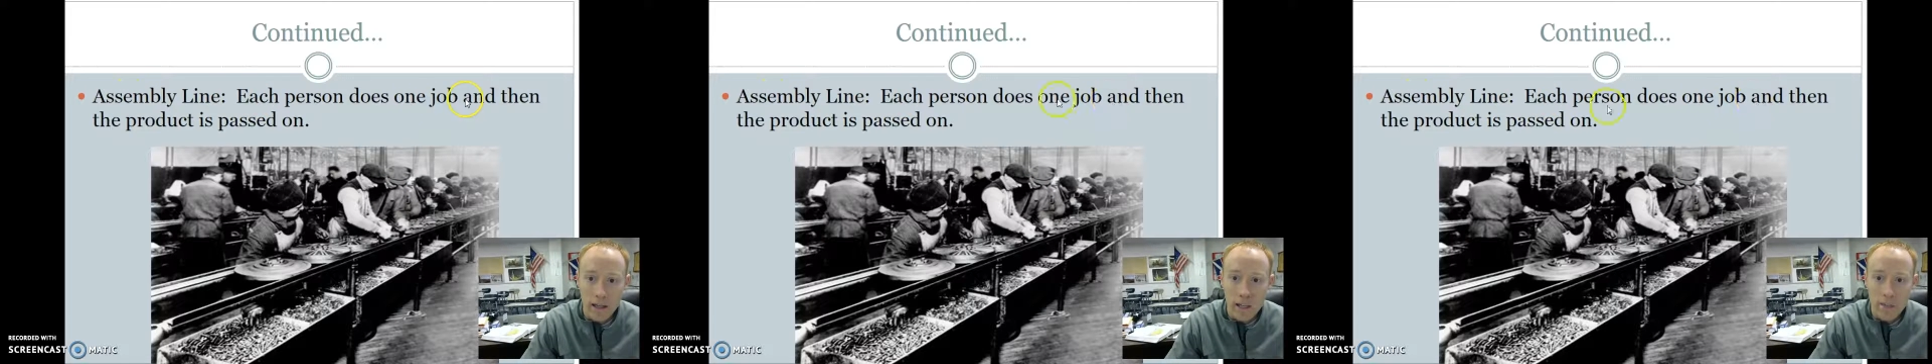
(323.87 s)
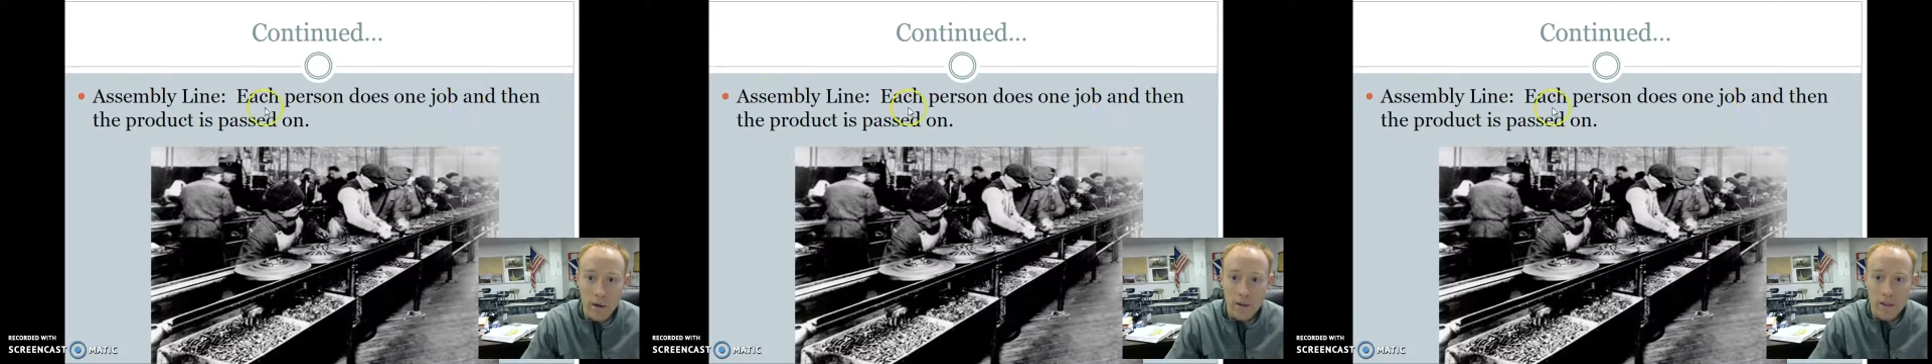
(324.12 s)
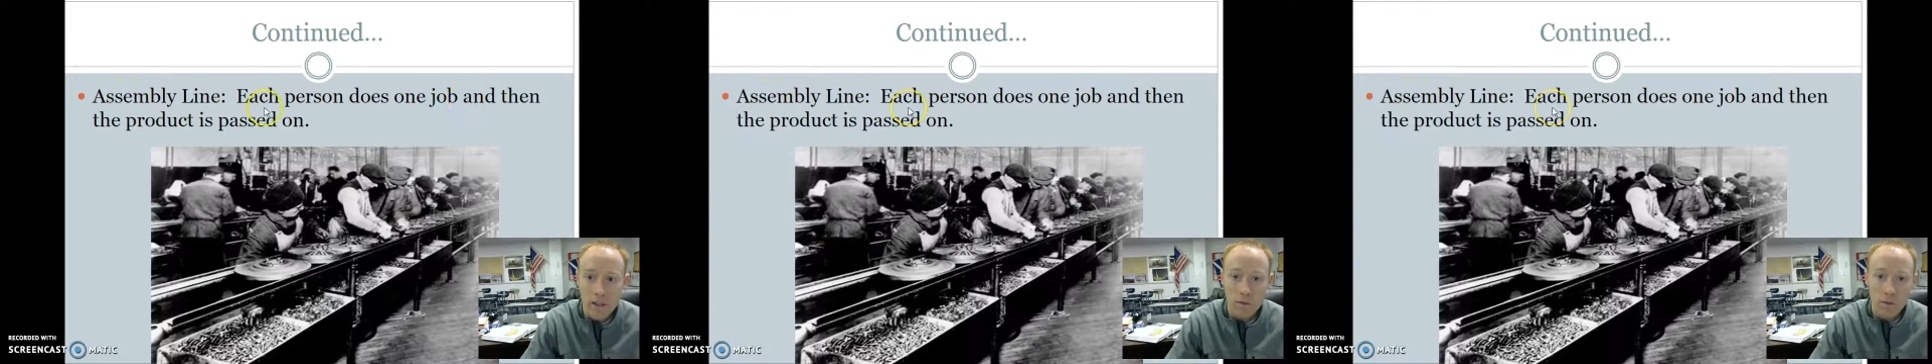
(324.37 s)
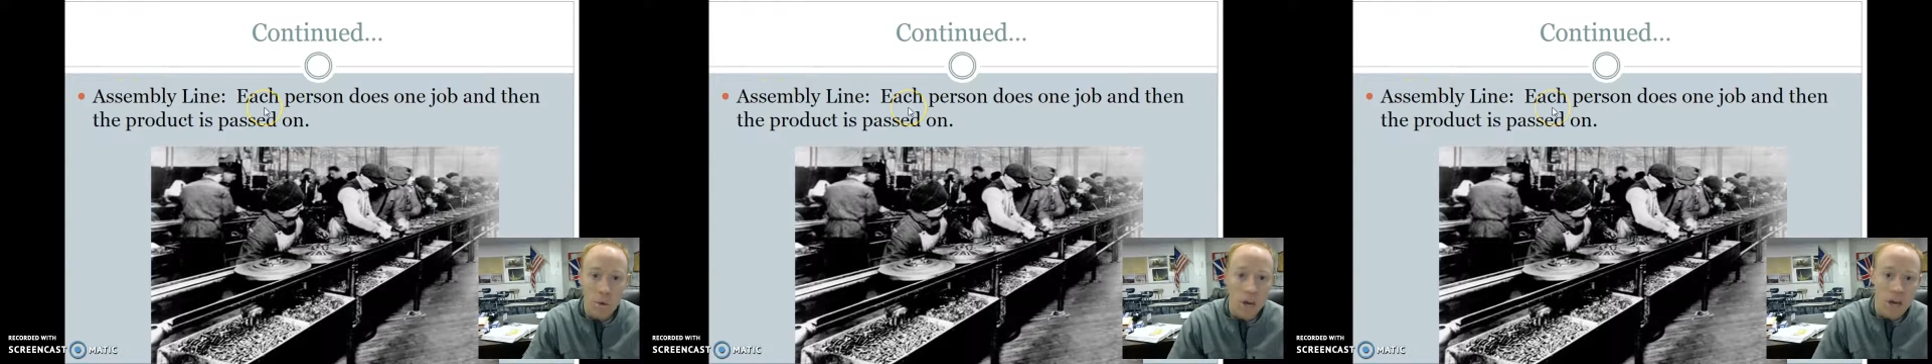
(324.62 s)
Each person
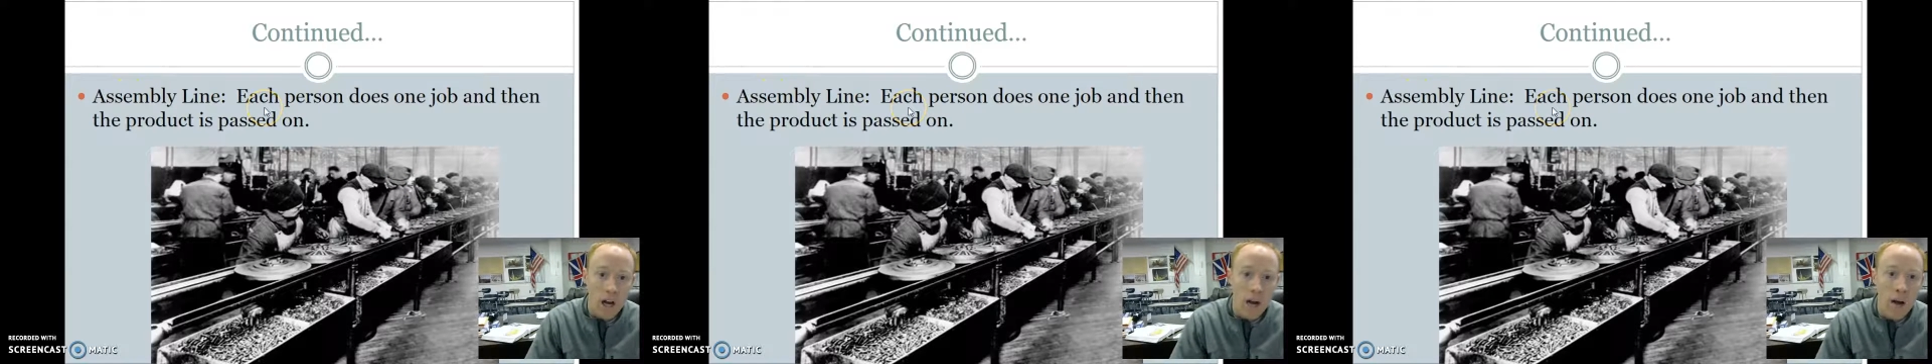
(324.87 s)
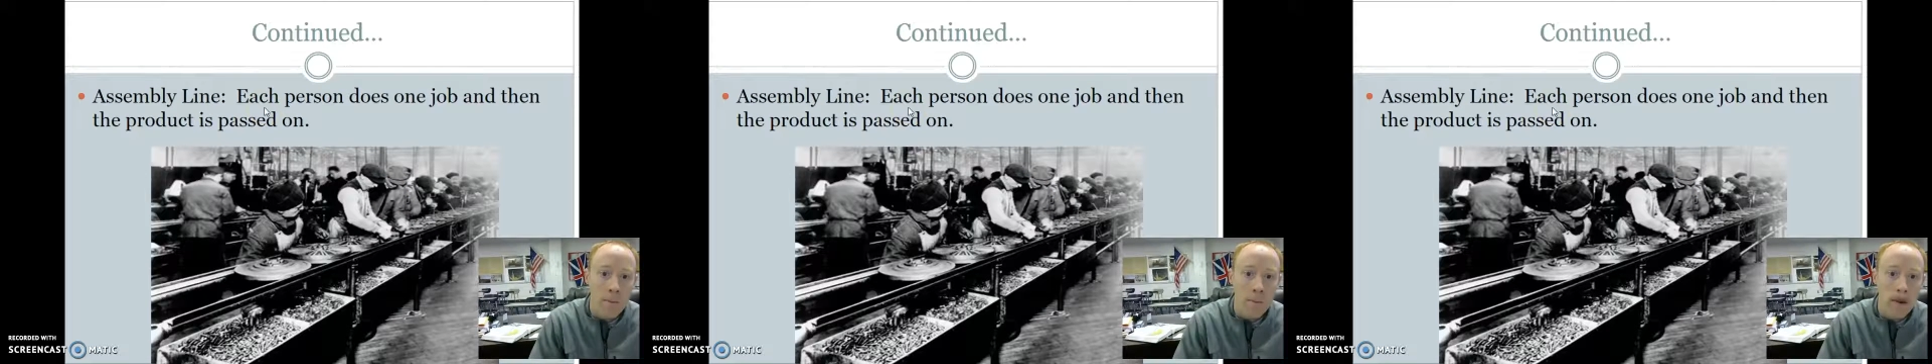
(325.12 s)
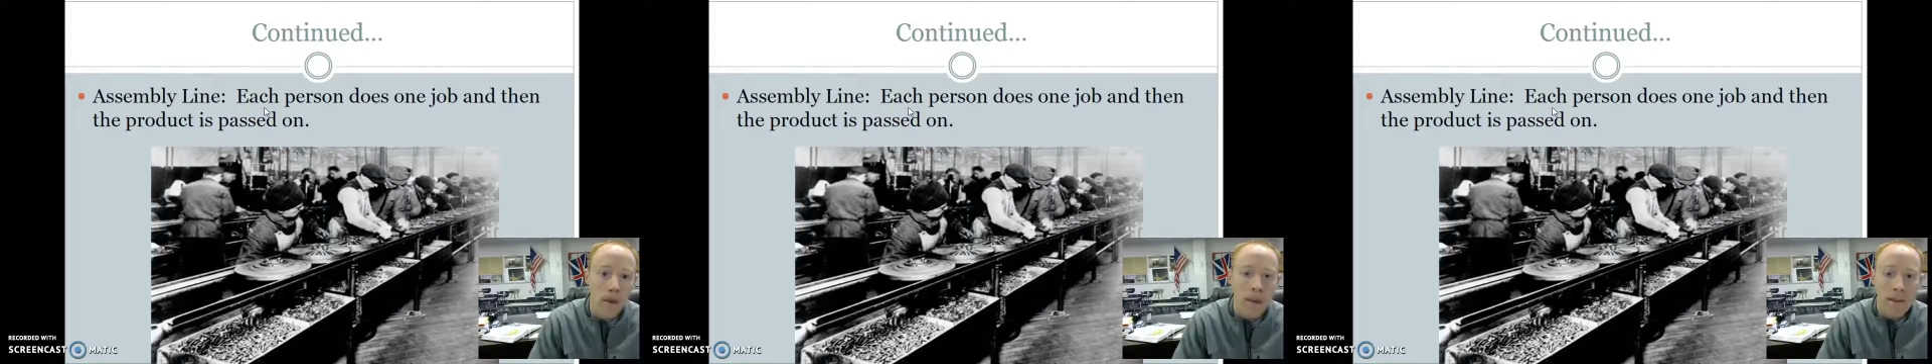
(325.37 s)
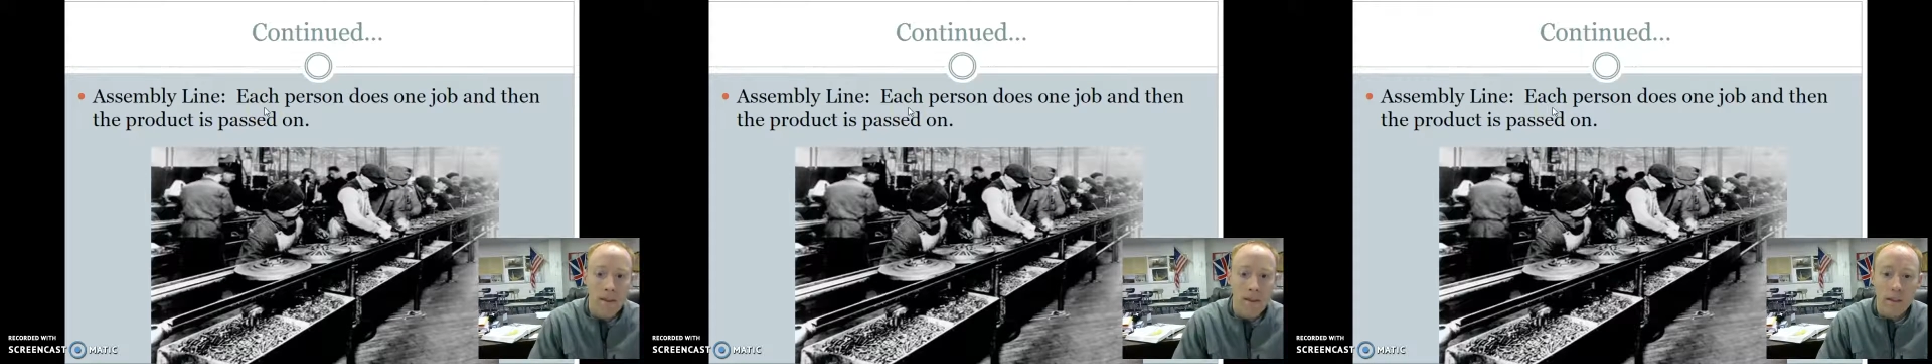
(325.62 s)
does one job,
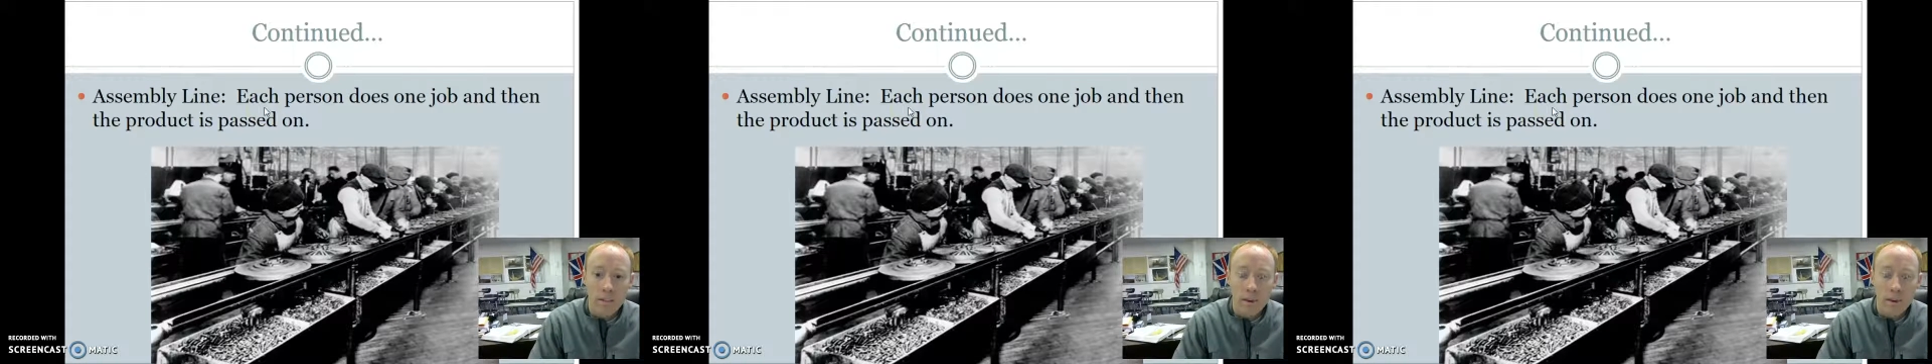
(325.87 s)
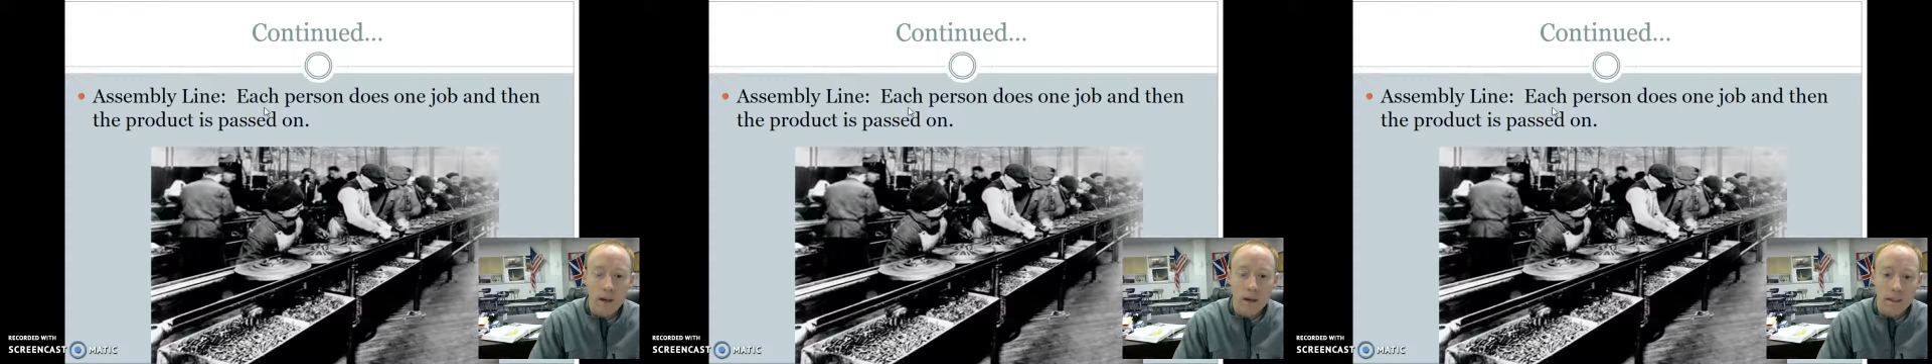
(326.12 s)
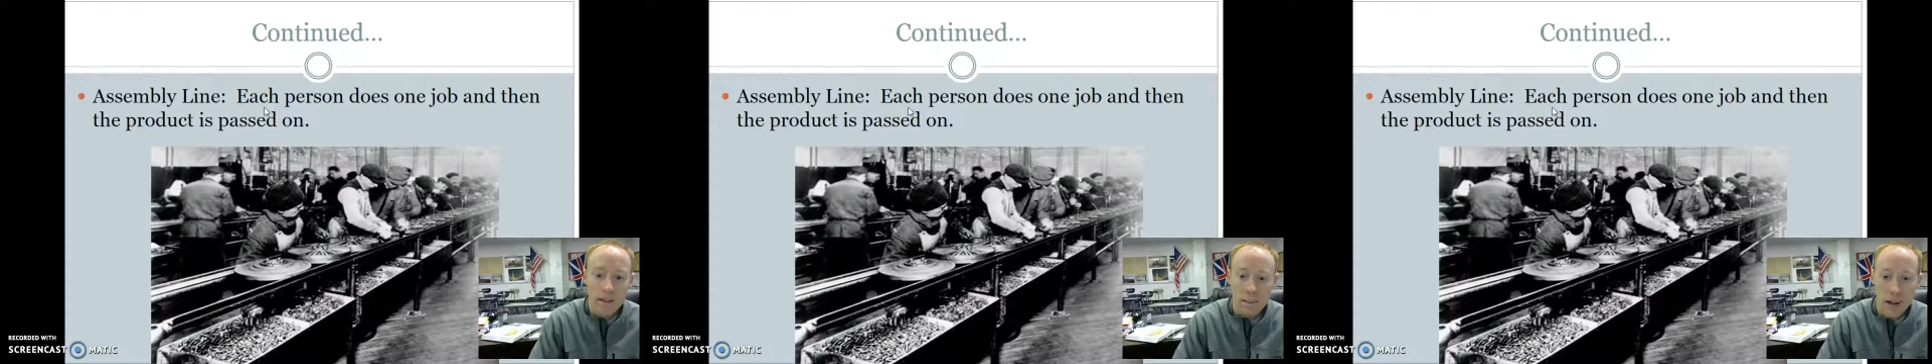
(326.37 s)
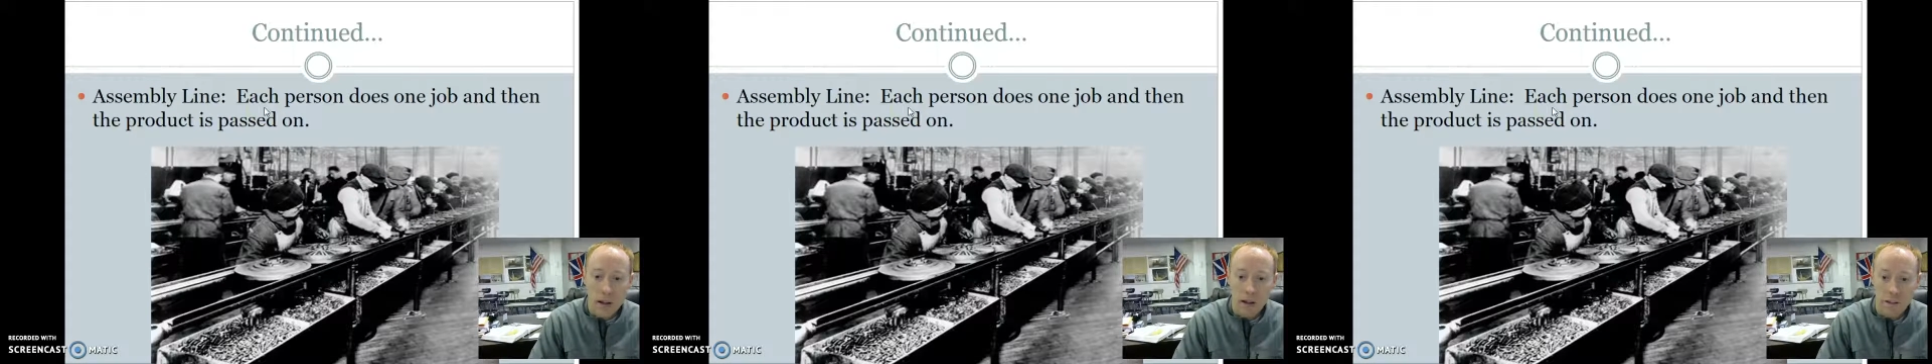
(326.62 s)
and then the product is
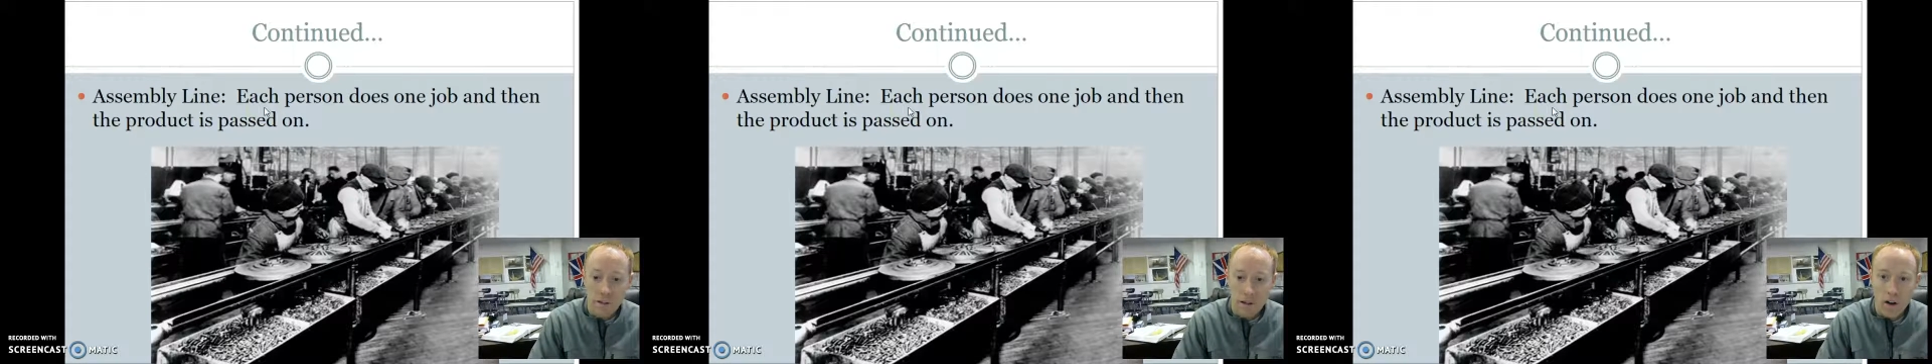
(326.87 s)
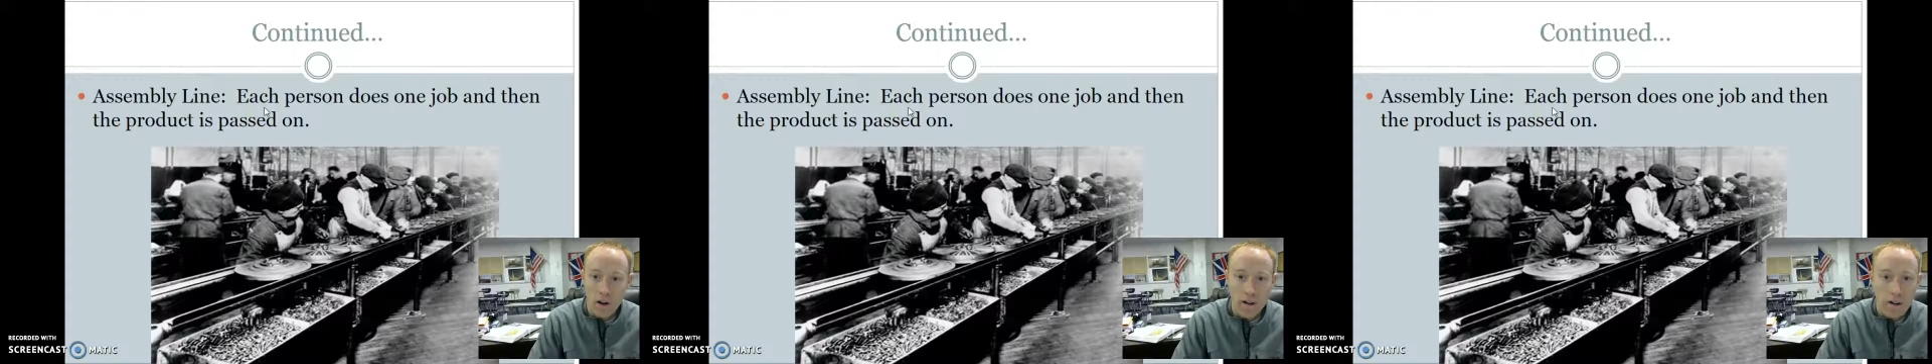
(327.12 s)
passed on.